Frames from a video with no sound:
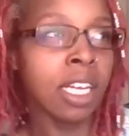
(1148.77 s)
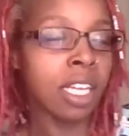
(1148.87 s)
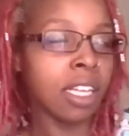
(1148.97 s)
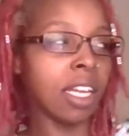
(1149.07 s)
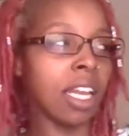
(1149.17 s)

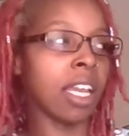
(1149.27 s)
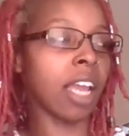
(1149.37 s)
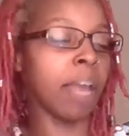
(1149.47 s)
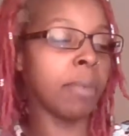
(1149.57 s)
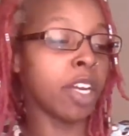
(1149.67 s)
end
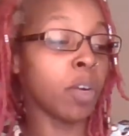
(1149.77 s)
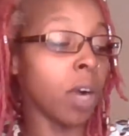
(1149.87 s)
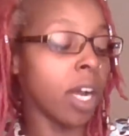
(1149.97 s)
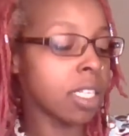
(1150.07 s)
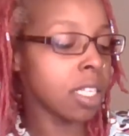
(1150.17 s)
game here
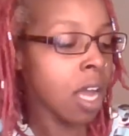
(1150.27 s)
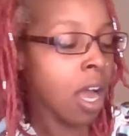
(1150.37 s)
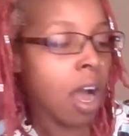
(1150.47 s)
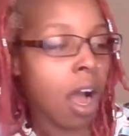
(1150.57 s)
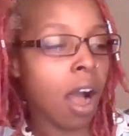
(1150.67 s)
was.
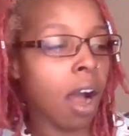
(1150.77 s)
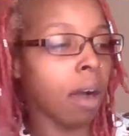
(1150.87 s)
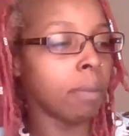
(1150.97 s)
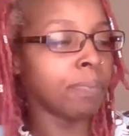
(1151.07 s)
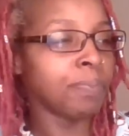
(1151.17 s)

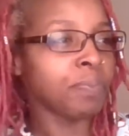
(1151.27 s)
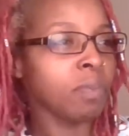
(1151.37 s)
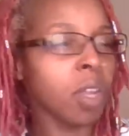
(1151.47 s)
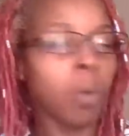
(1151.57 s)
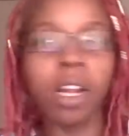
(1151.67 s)
What